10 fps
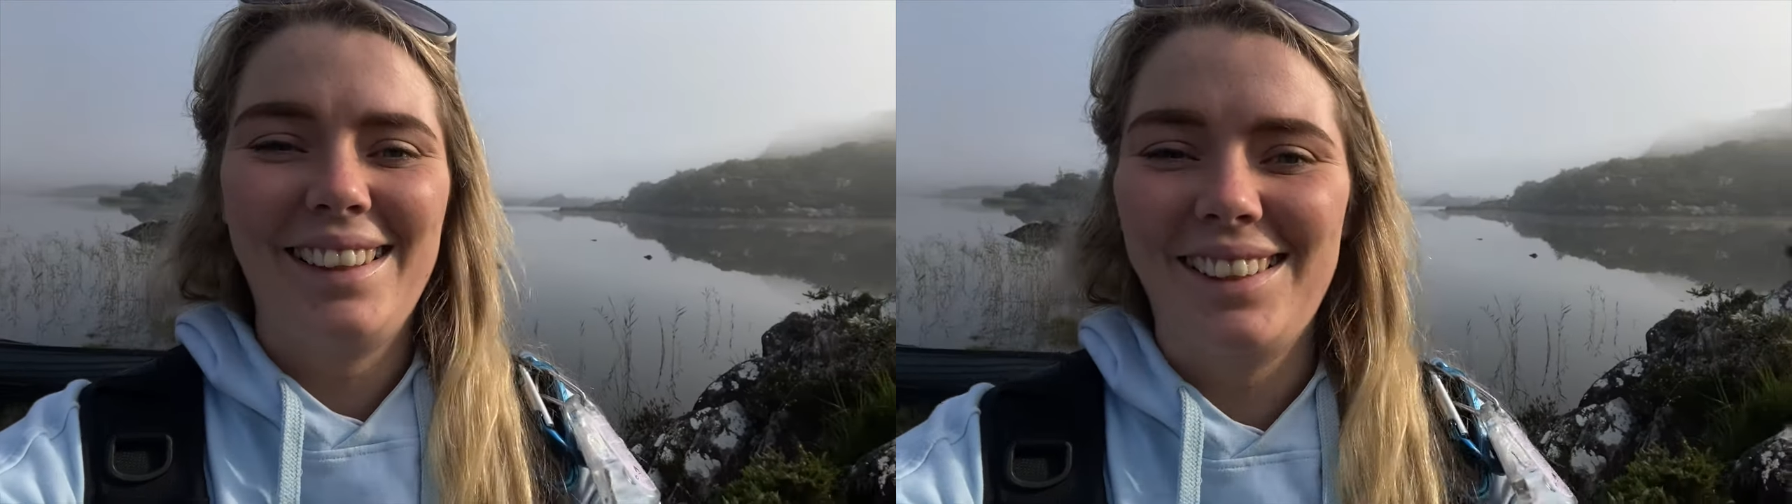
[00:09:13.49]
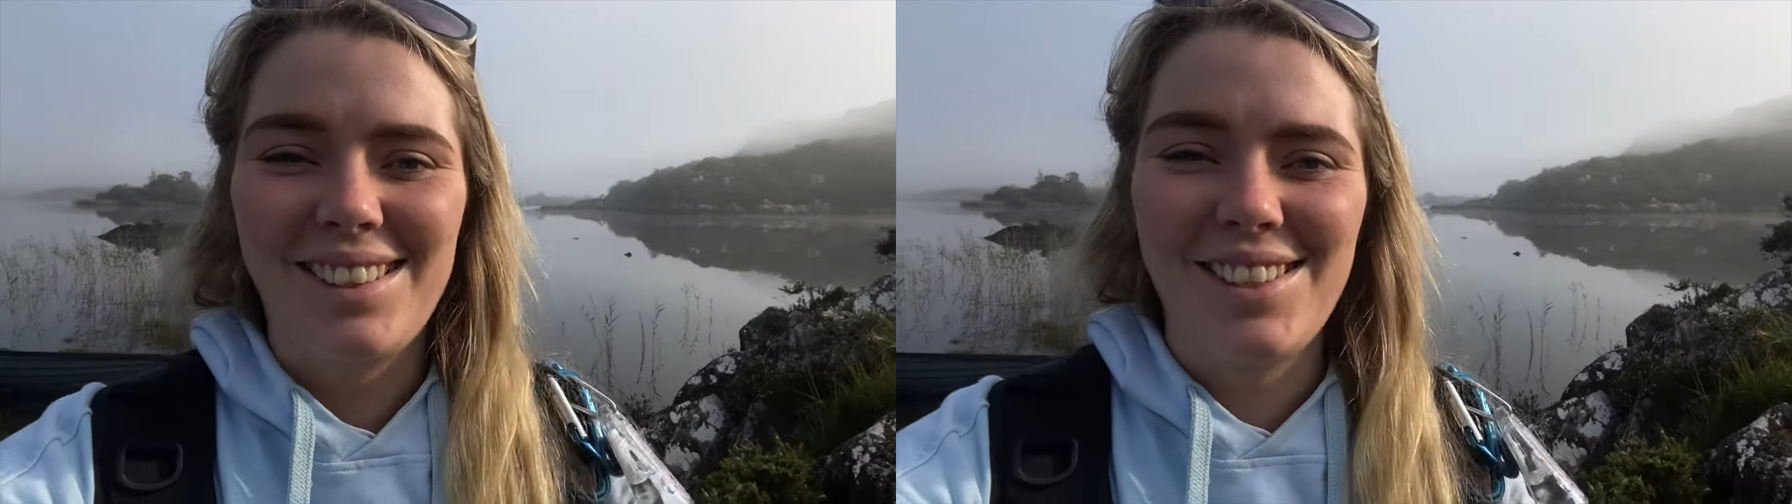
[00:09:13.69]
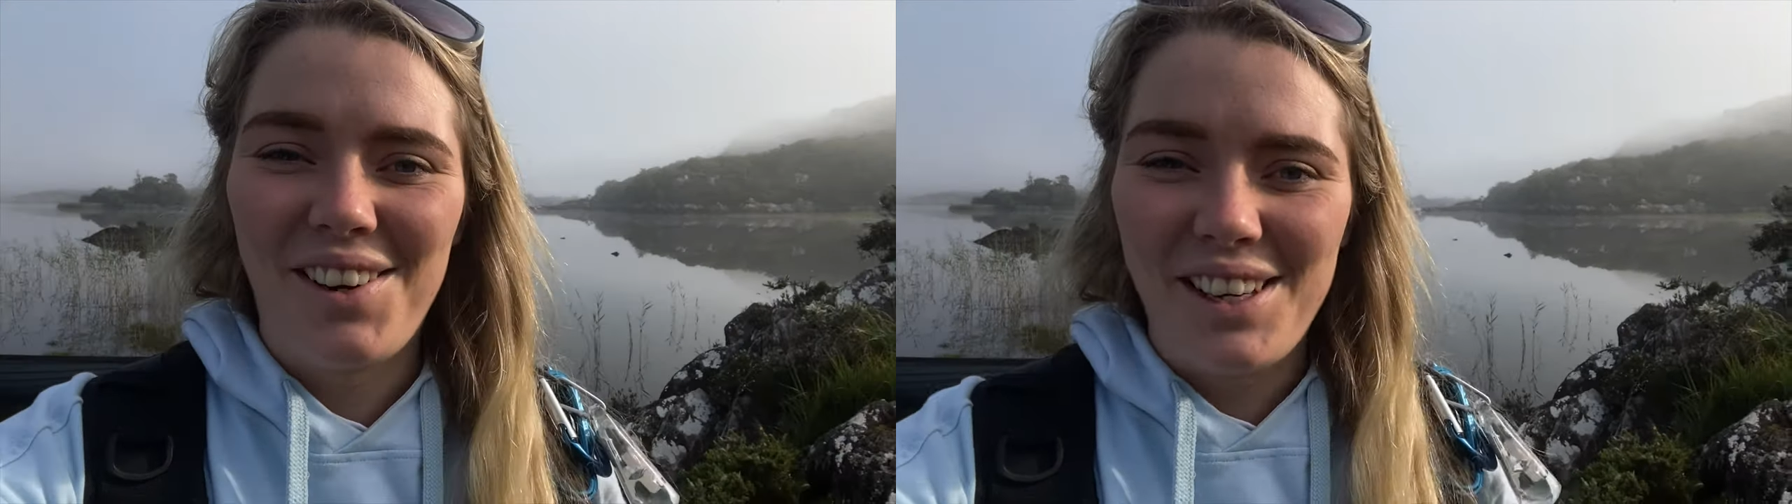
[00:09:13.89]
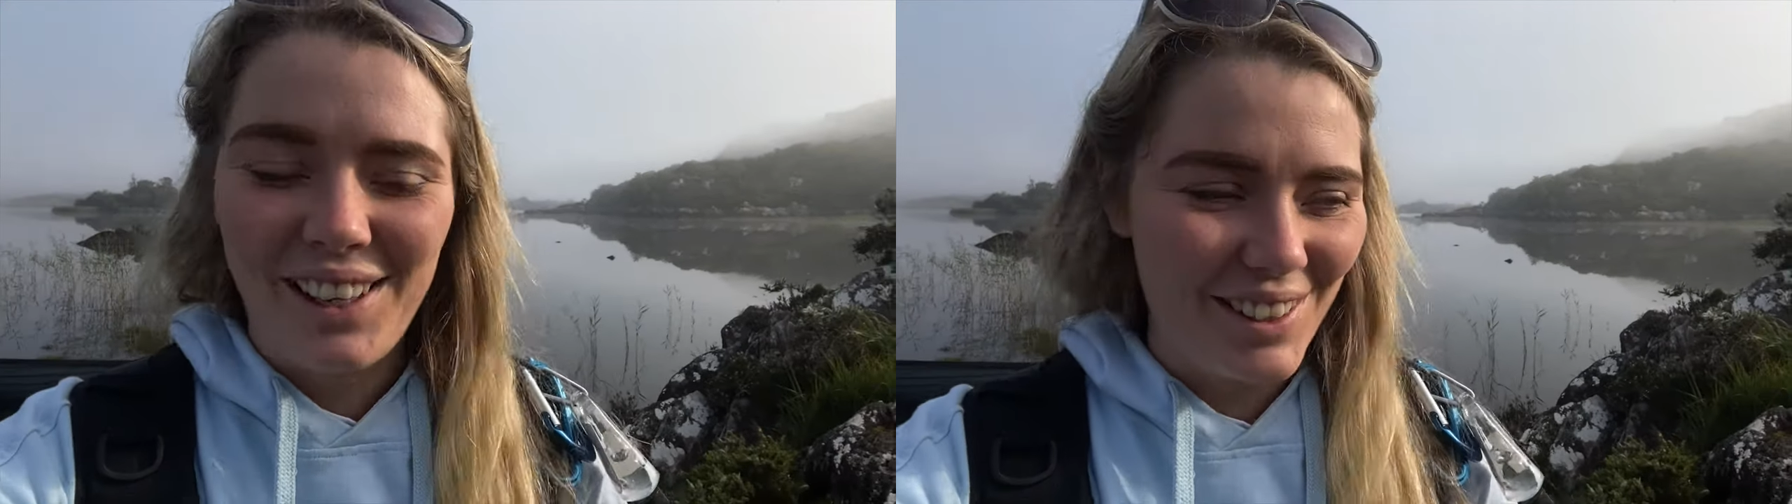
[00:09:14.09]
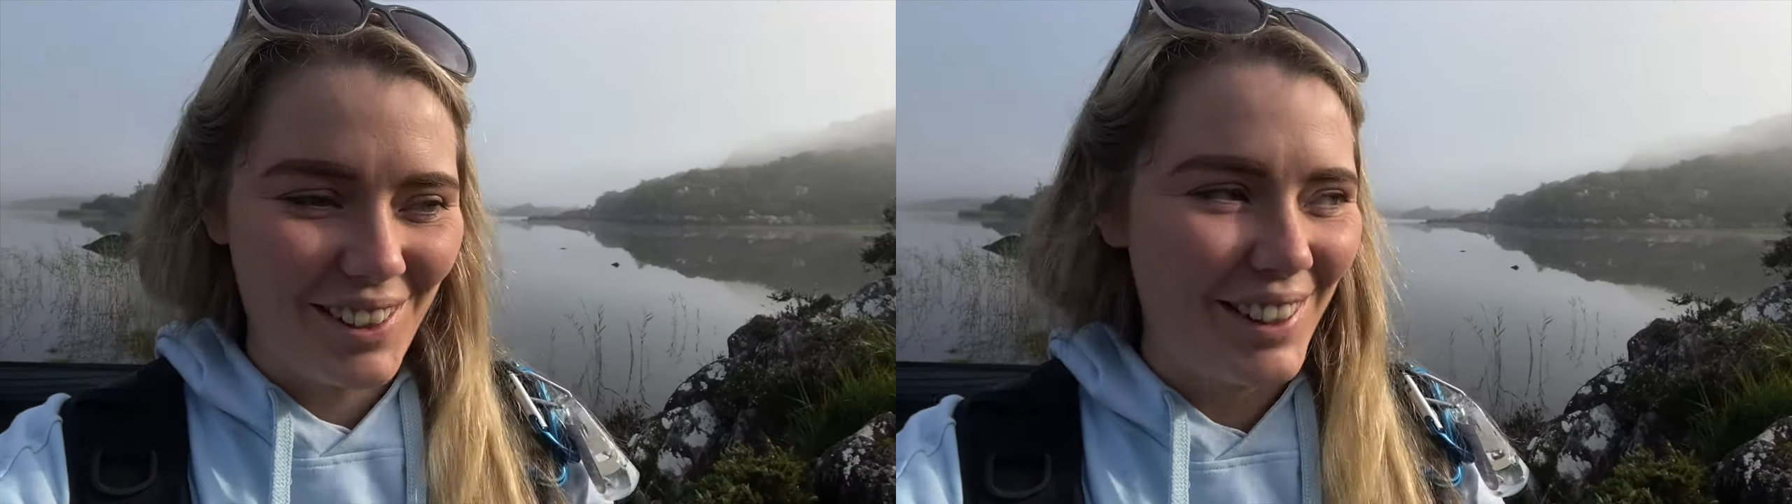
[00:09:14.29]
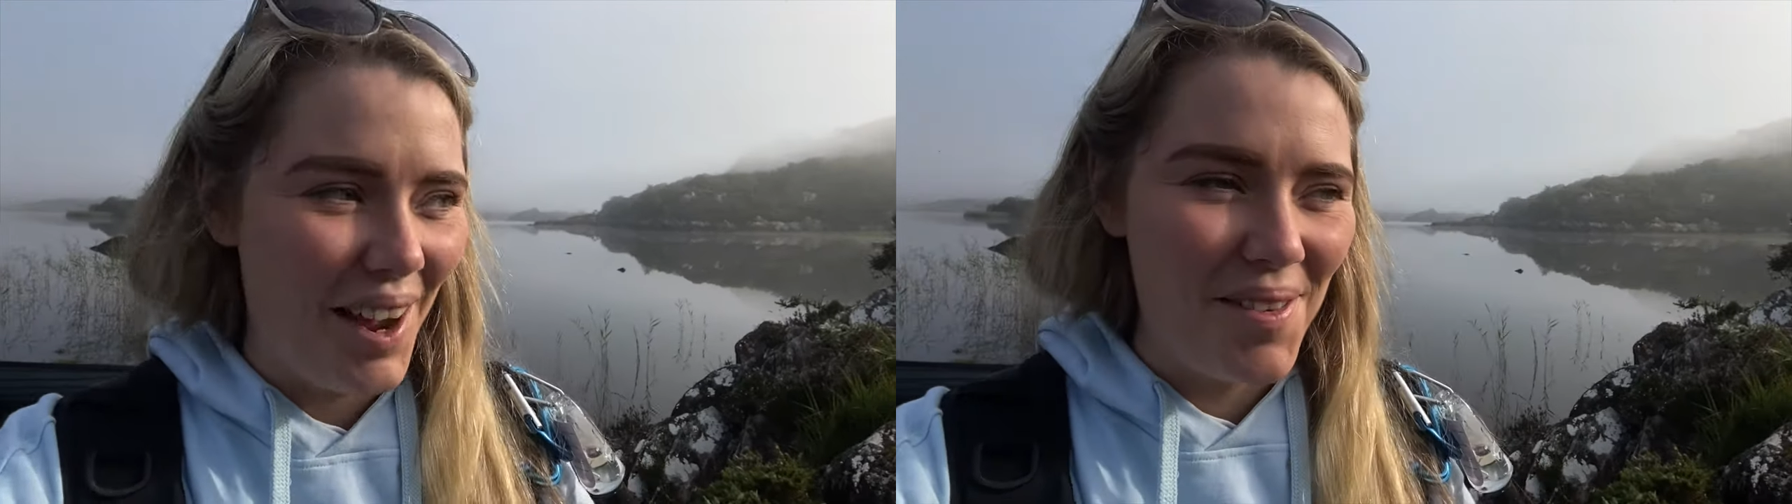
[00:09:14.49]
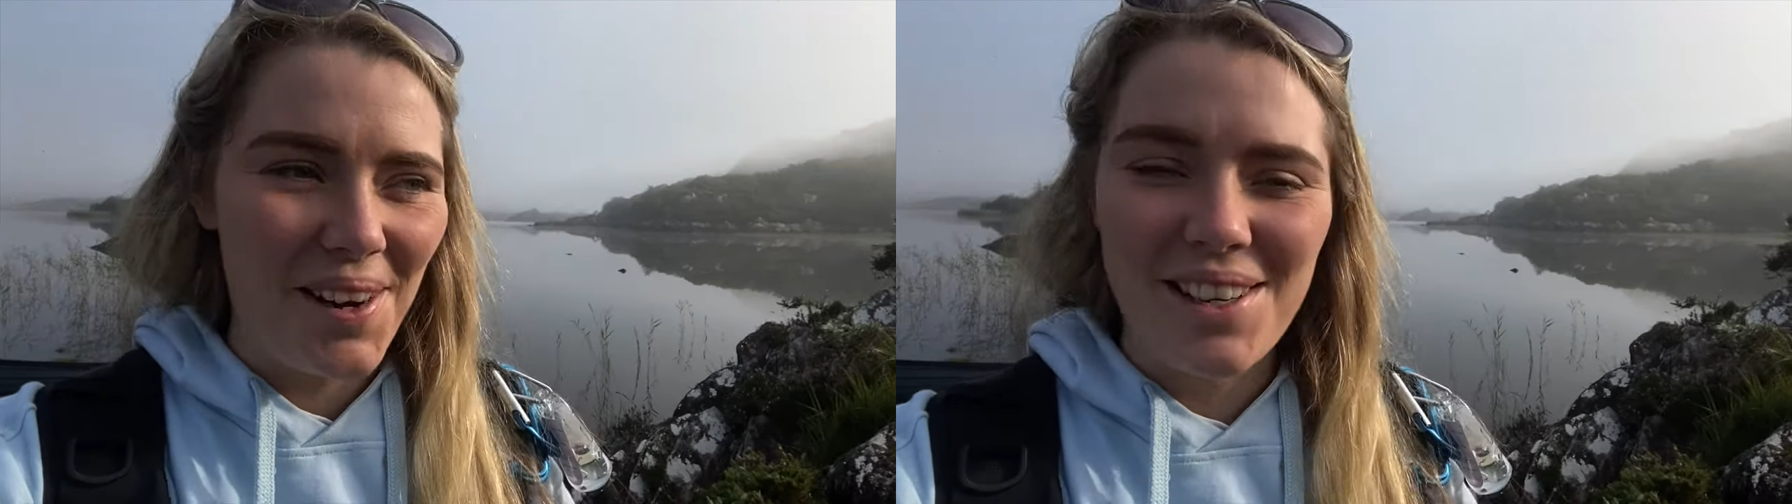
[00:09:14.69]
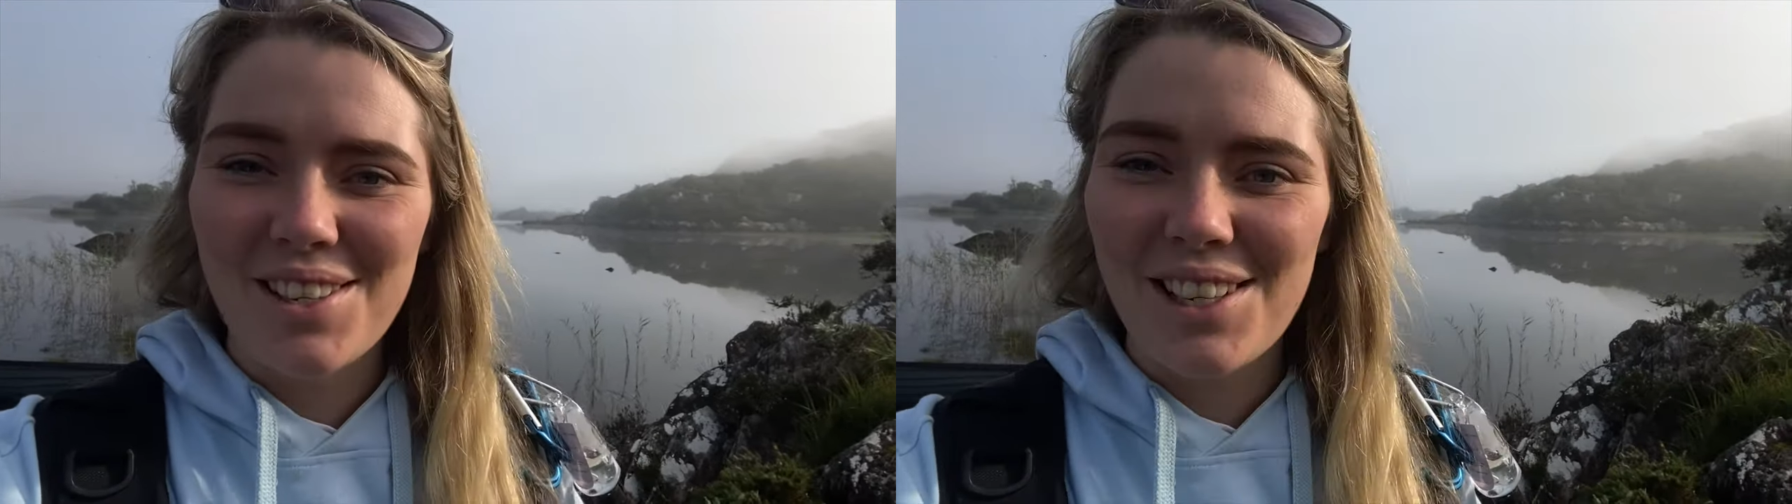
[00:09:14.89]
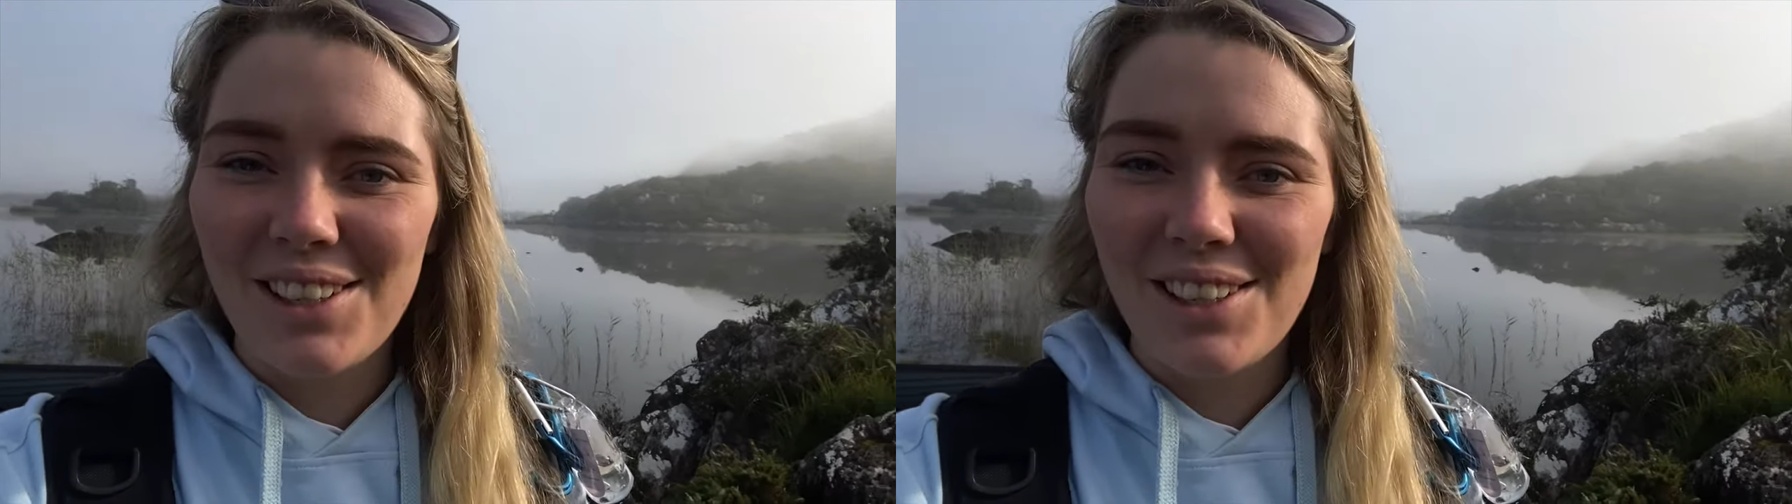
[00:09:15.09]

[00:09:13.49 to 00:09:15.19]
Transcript: I'll just show you I'll turn the camera around and show